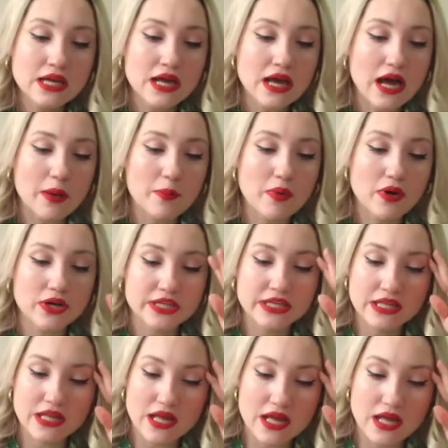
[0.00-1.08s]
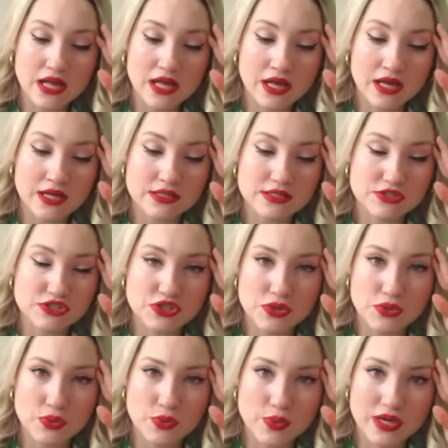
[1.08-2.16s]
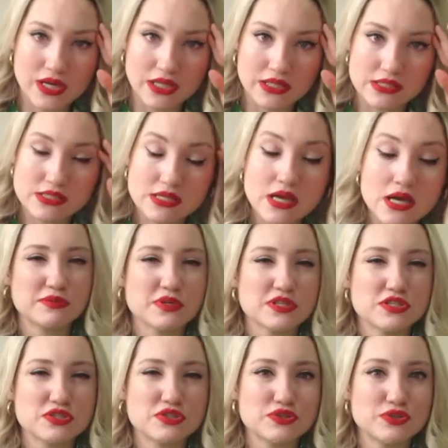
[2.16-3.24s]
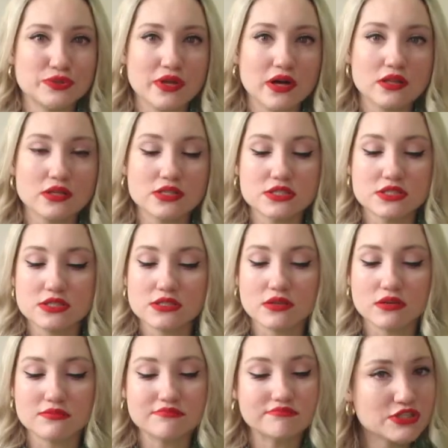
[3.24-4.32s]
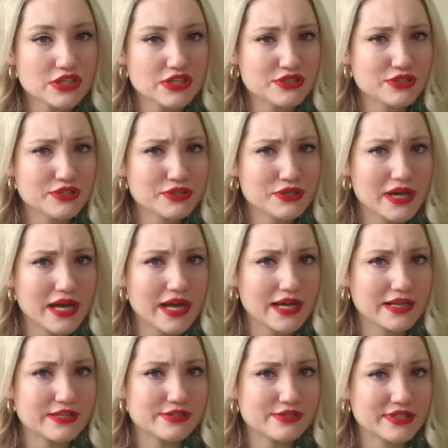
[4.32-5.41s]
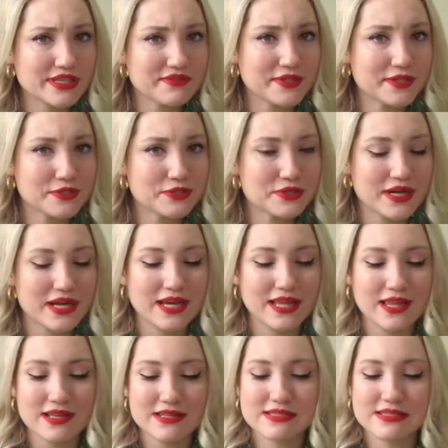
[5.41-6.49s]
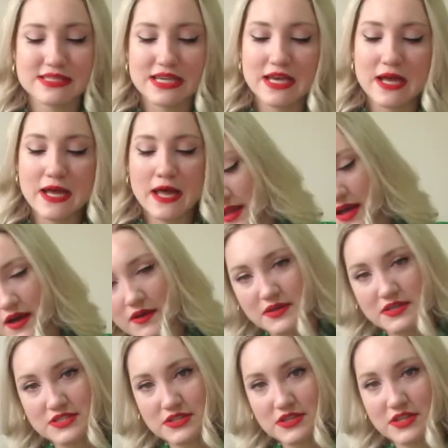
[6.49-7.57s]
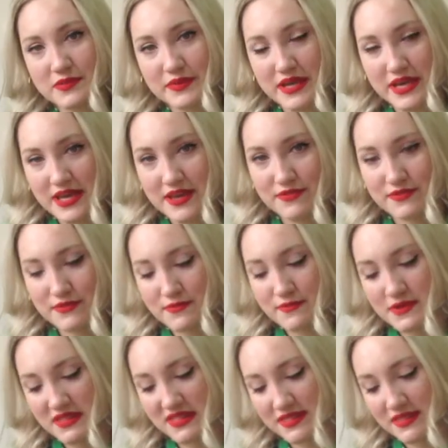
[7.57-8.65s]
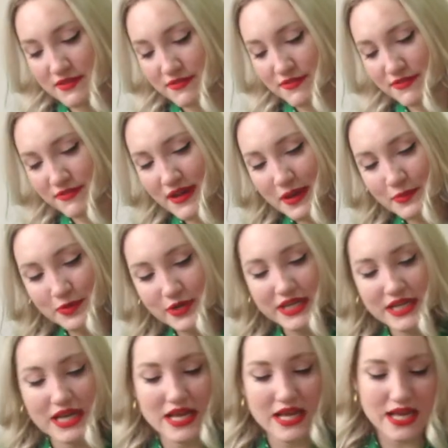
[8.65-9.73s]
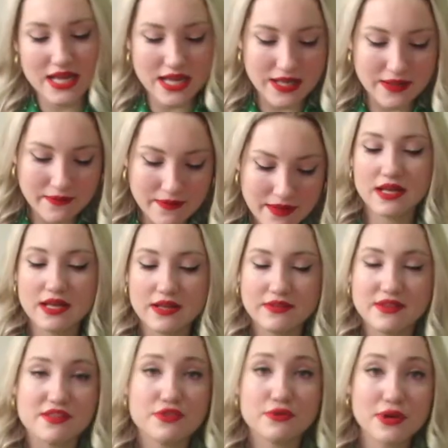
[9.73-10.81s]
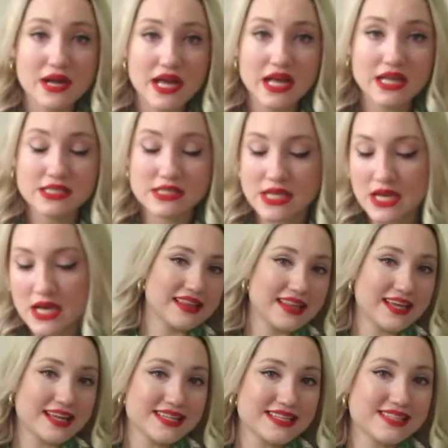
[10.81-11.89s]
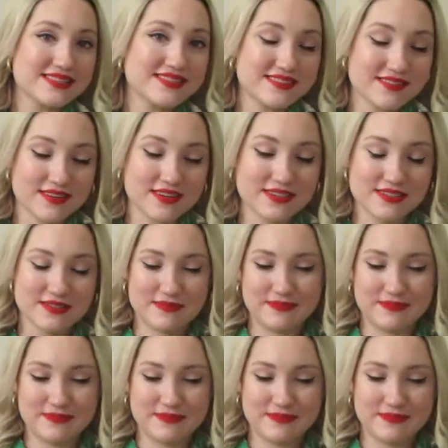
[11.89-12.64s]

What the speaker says: I bought it at Joann's. It was $2. So just to try, just to give it a try, let's see how it's gonna behave with the fabric and the thread. Let's start.